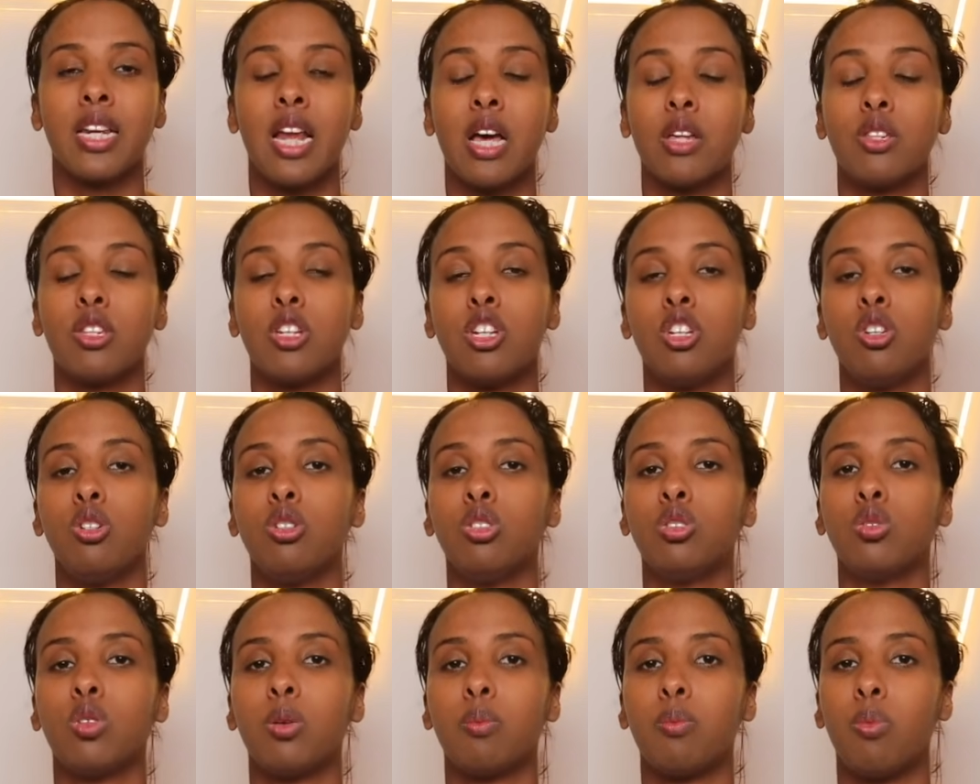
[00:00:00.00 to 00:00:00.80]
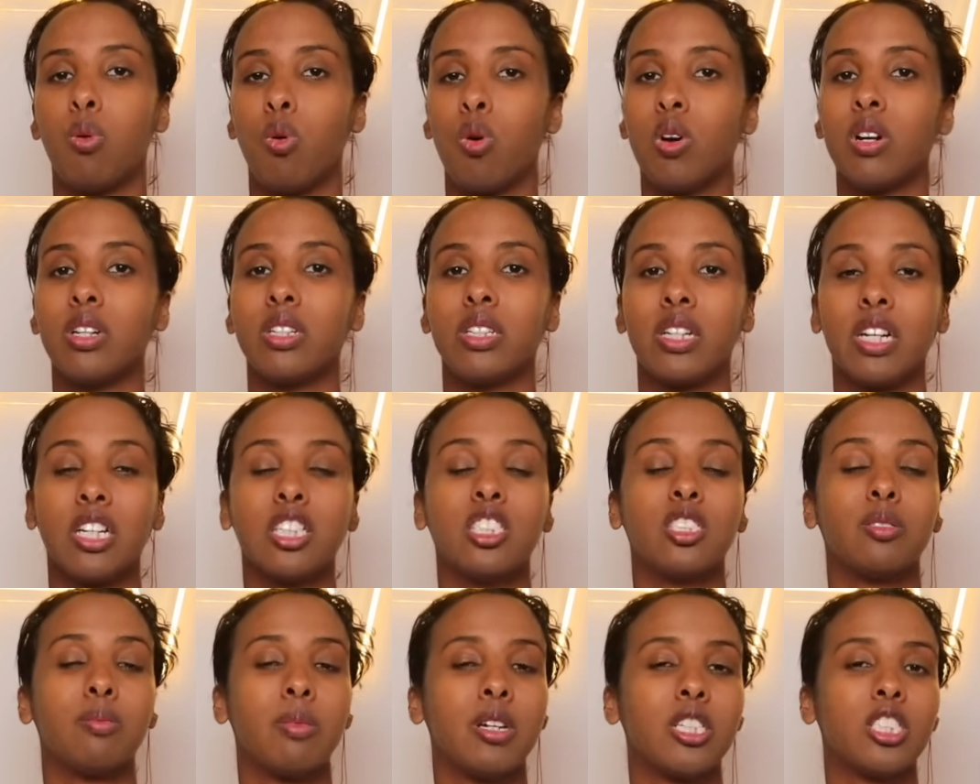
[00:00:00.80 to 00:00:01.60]
Now, the news report
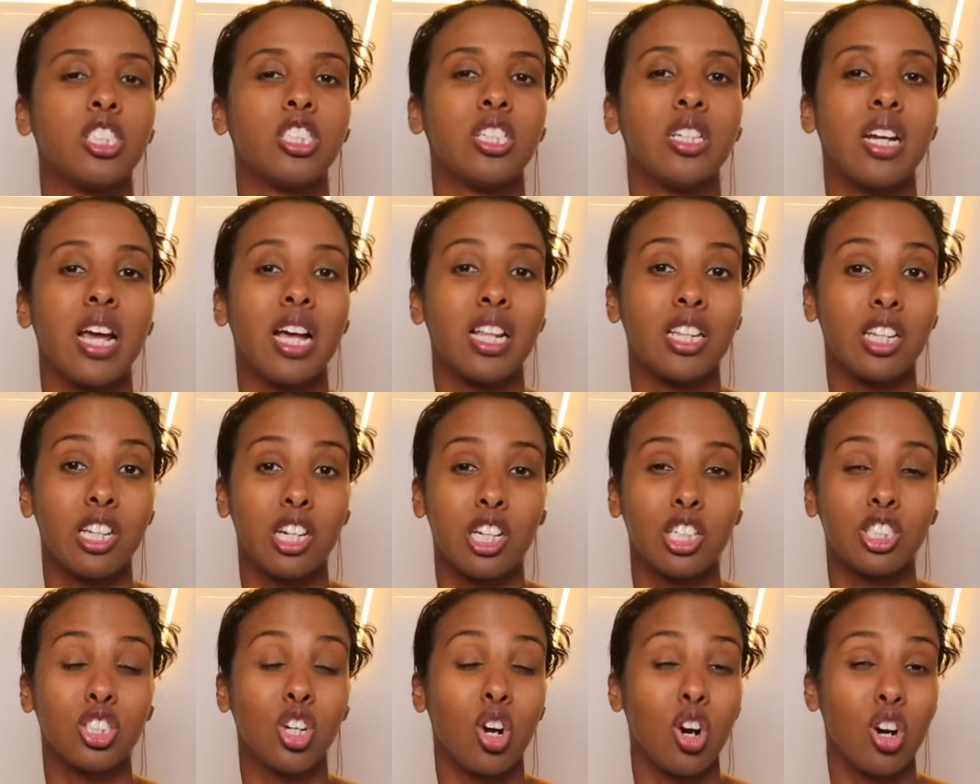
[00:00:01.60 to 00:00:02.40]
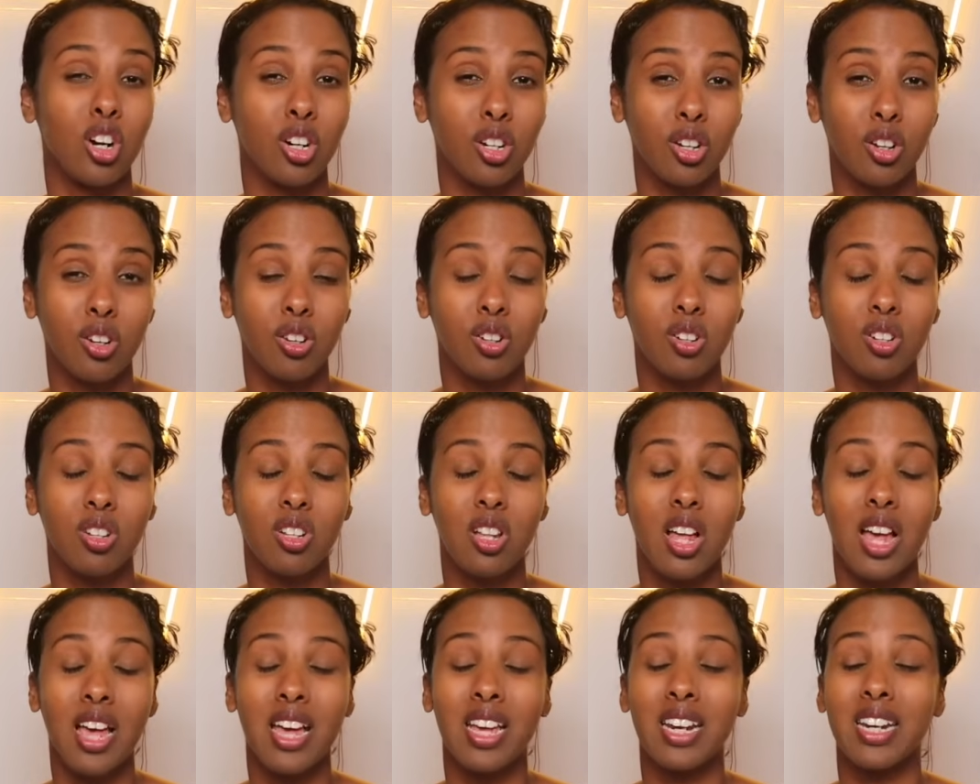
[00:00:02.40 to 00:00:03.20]
does mention Elena's
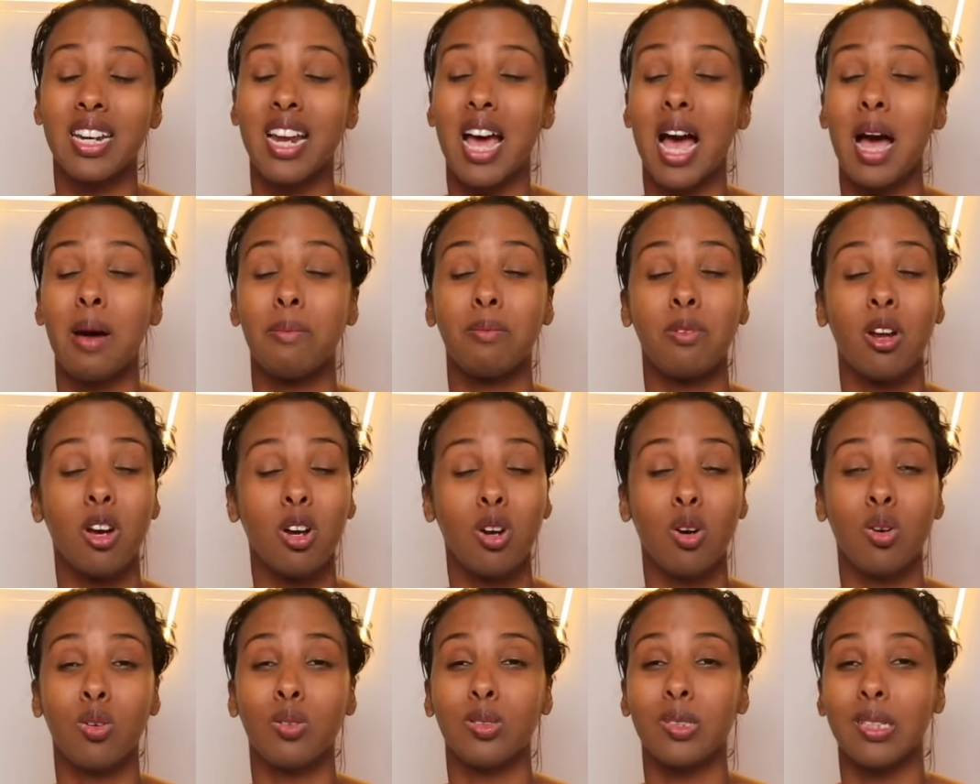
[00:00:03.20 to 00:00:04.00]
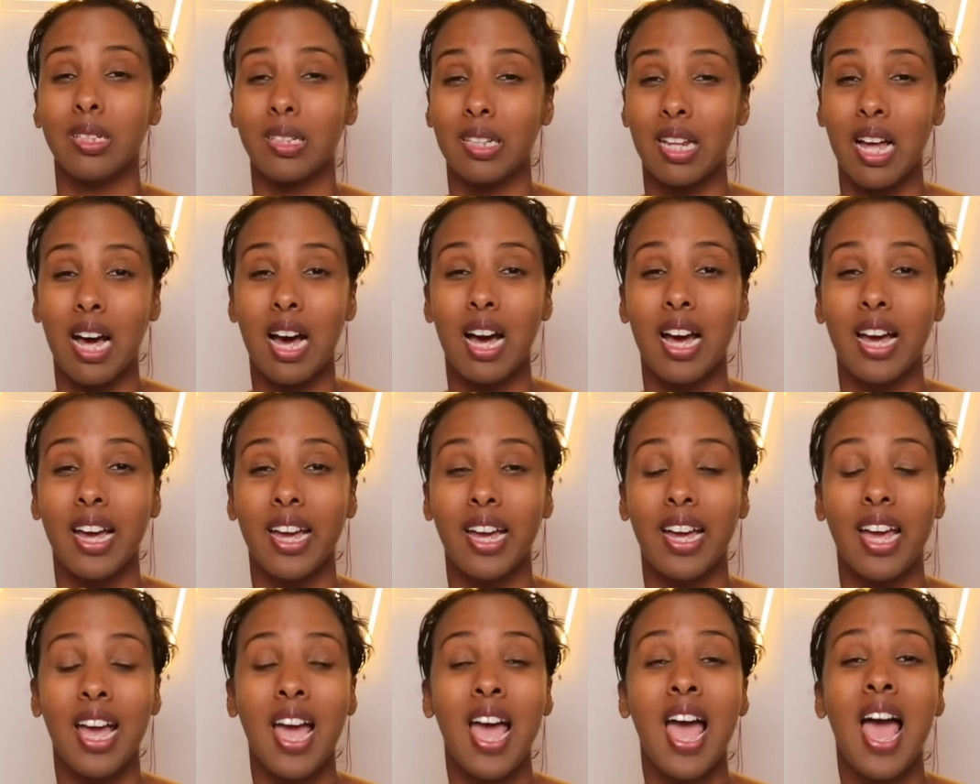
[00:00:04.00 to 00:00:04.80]
article, and I'm not going to
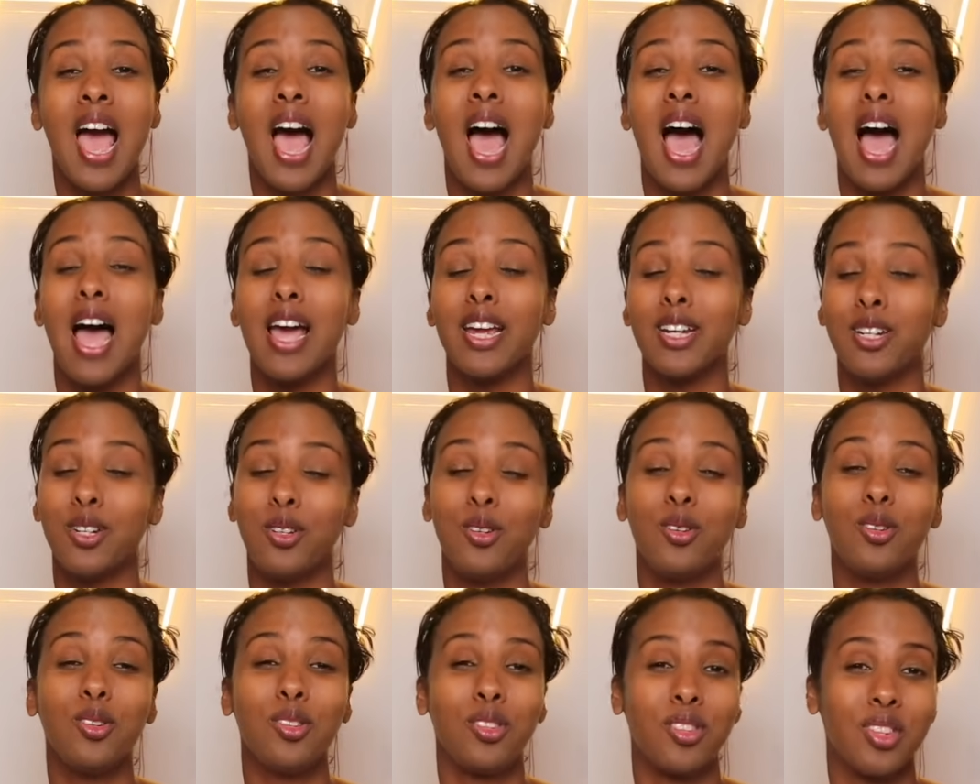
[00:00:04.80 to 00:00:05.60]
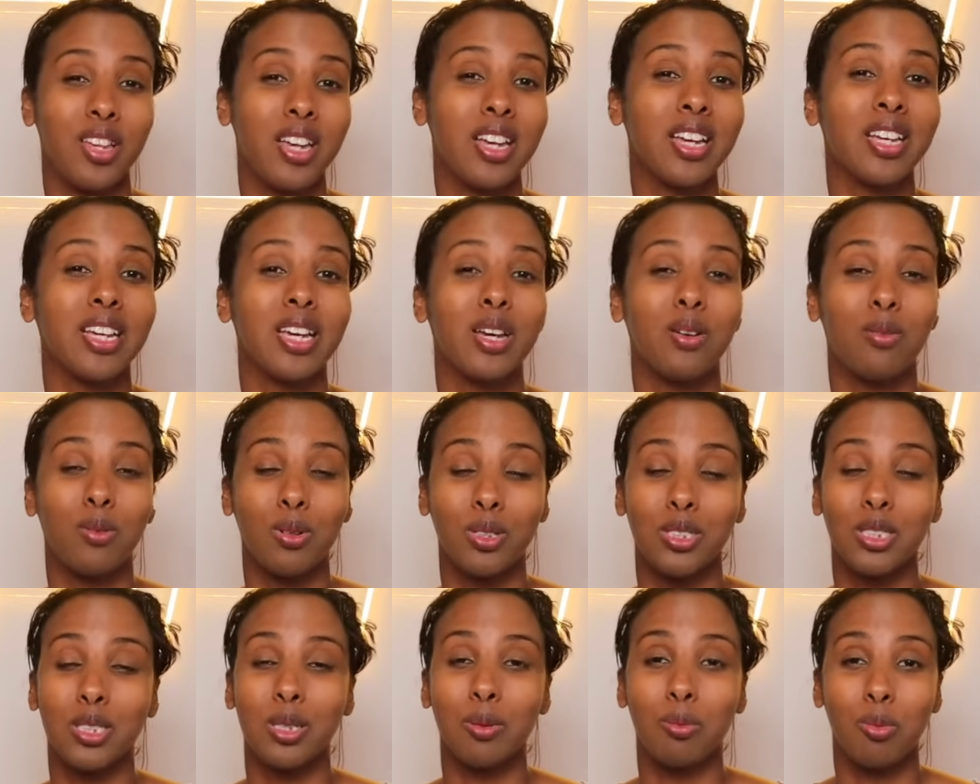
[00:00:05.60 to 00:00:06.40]
lie, I do think it
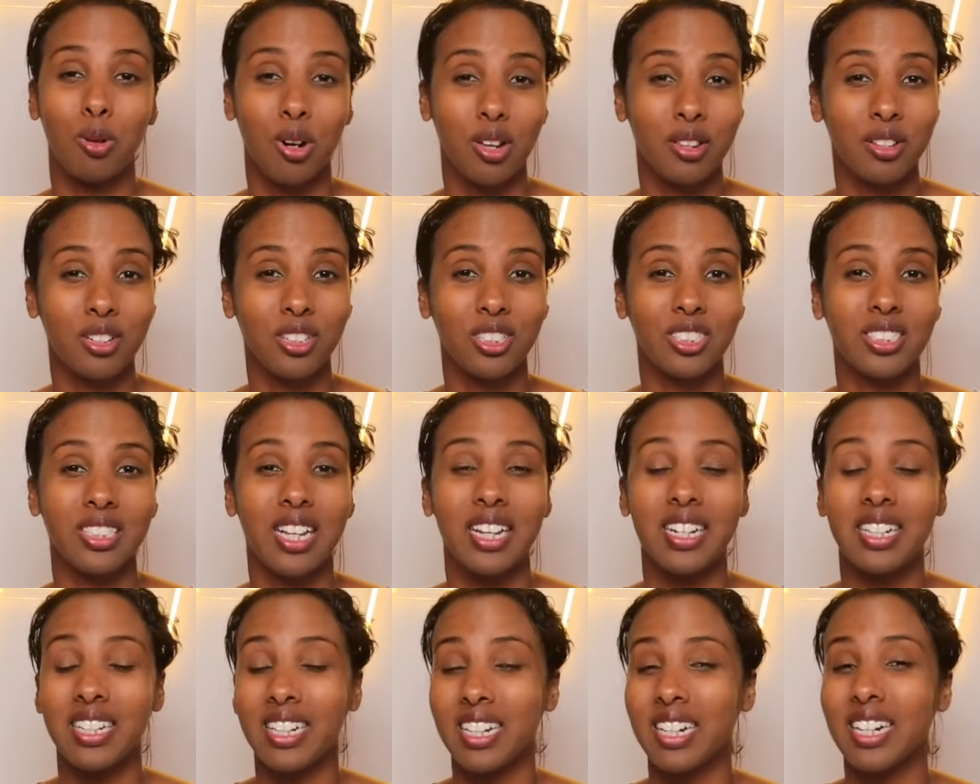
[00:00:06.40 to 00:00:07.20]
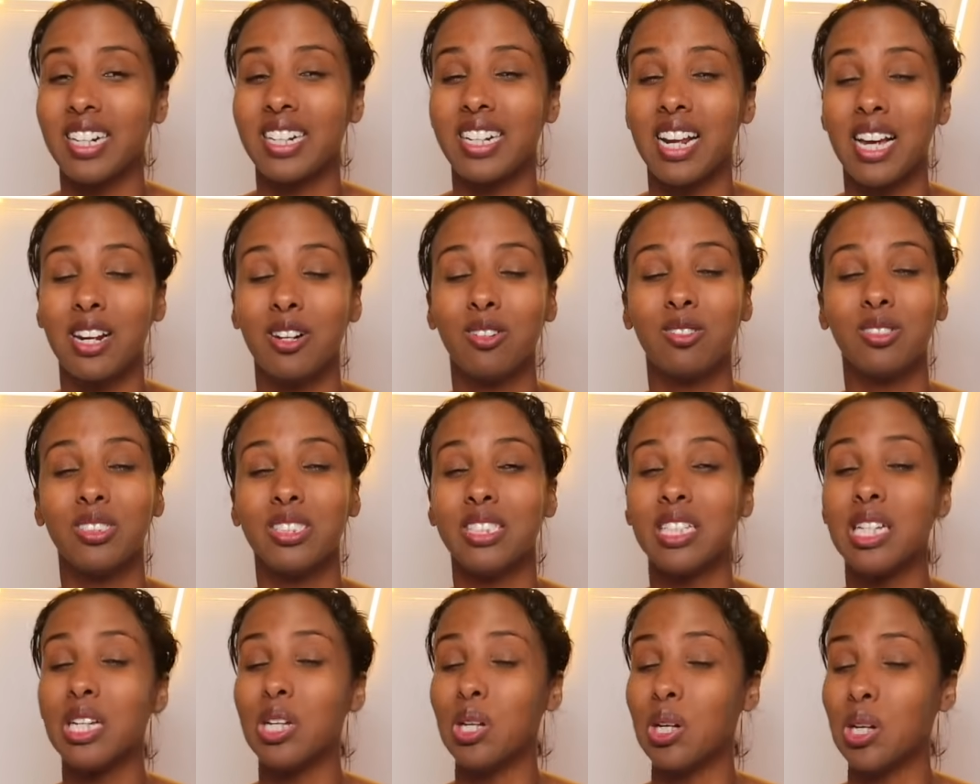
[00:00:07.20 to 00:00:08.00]
was the brothers that did it. I don't
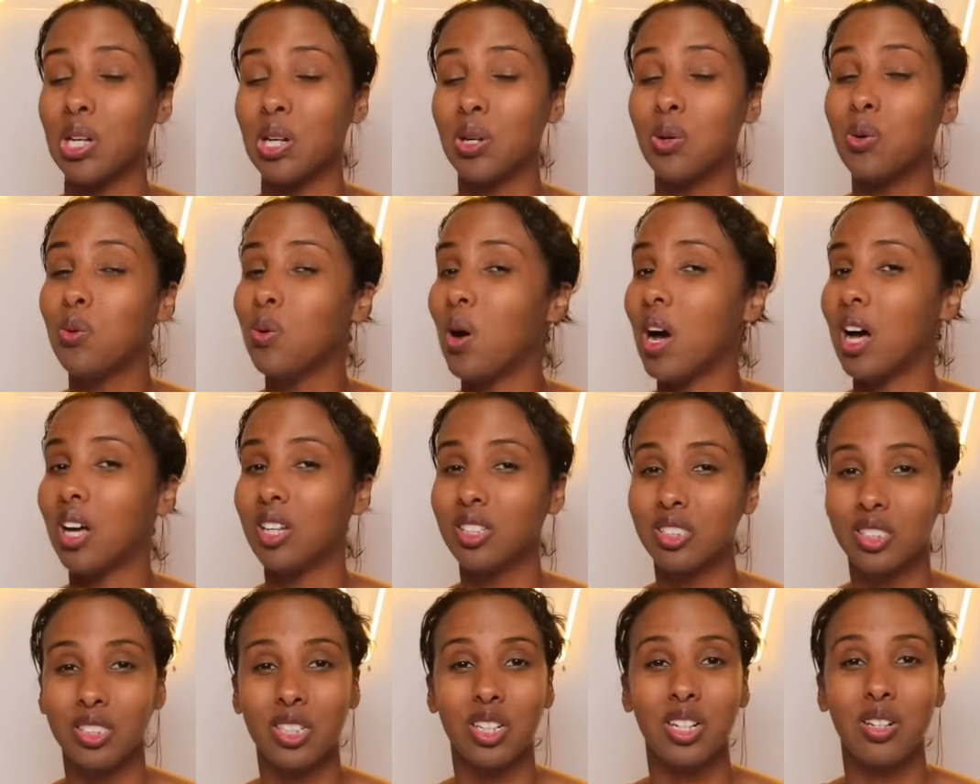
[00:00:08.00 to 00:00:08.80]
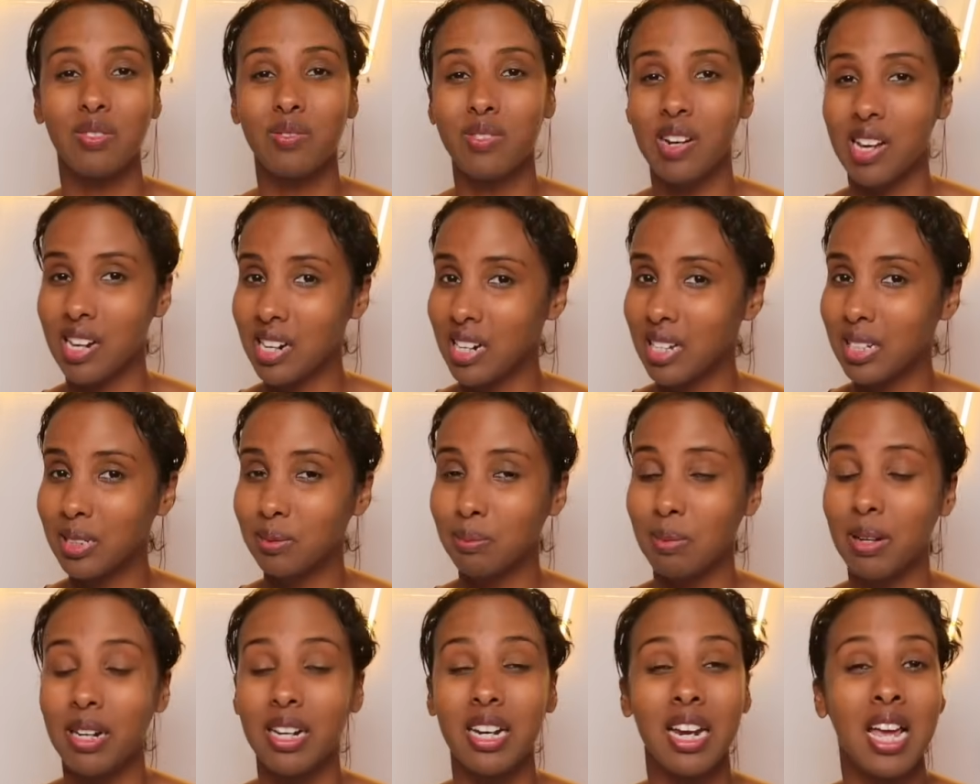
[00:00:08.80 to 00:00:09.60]
see who else could have done
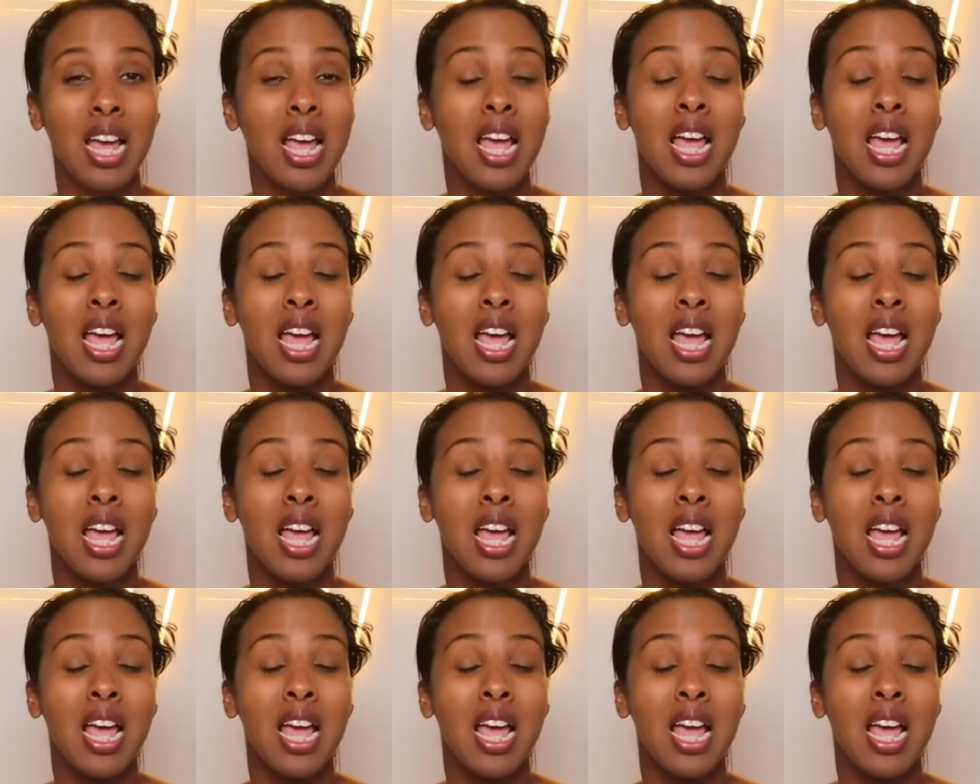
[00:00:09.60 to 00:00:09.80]
it, but